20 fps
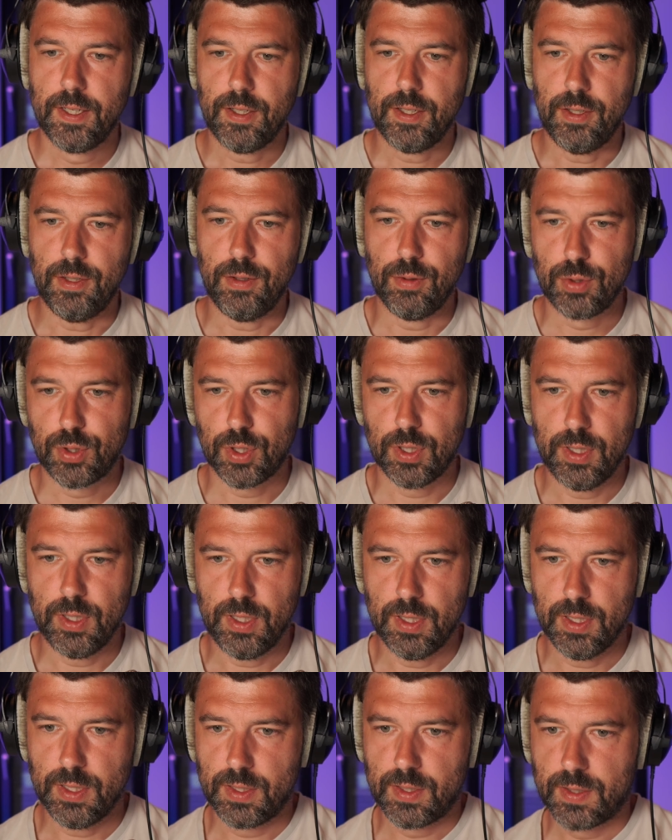usually
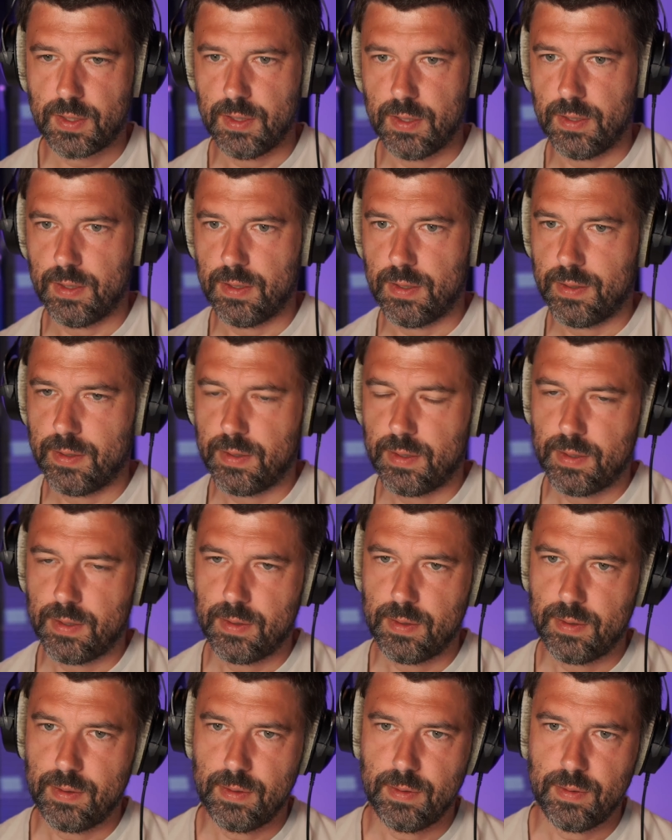it's
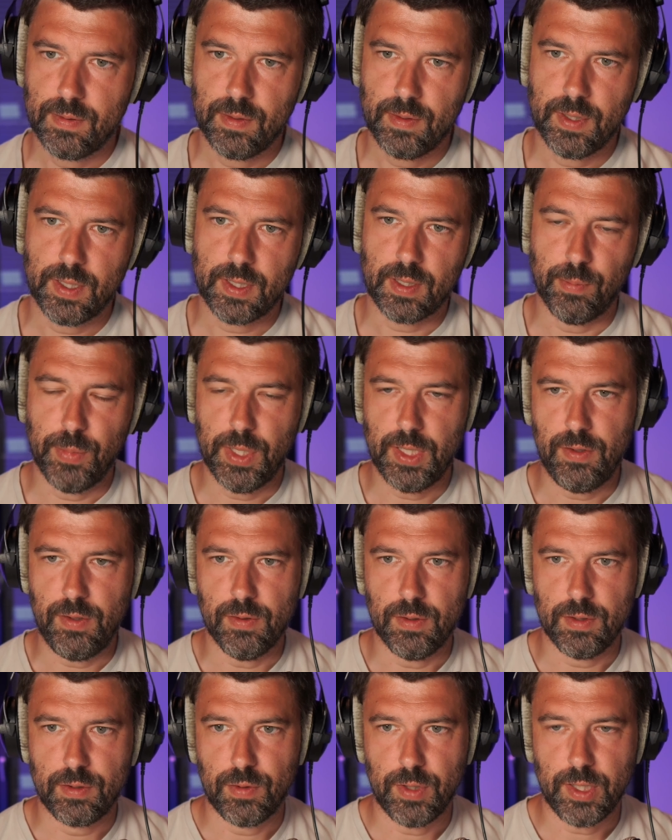like a
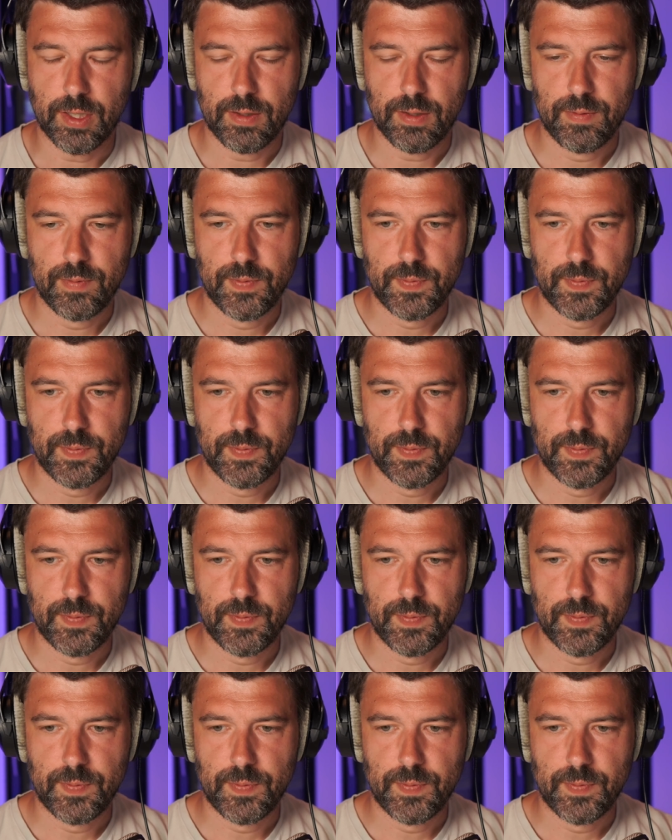manual trigger.